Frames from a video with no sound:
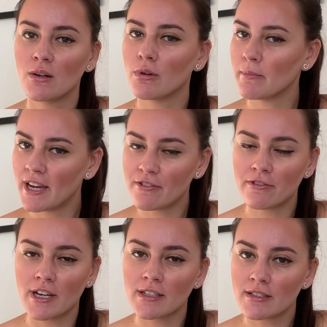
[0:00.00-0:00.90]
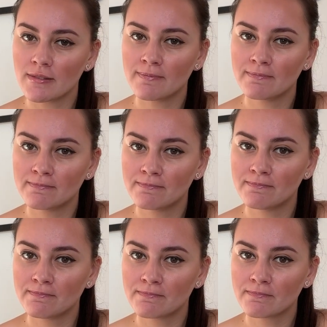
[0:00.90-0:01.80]
Well, my friend,
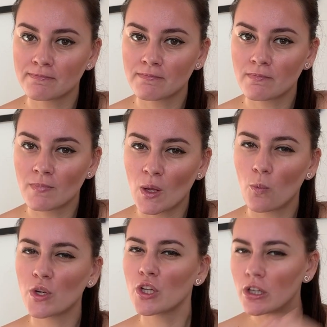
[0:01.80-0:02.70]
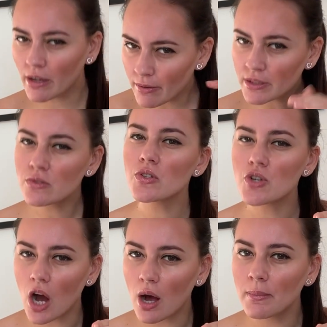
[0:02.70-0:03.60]
when you go into a
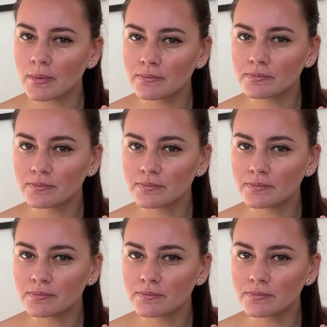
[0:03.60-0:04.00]
job,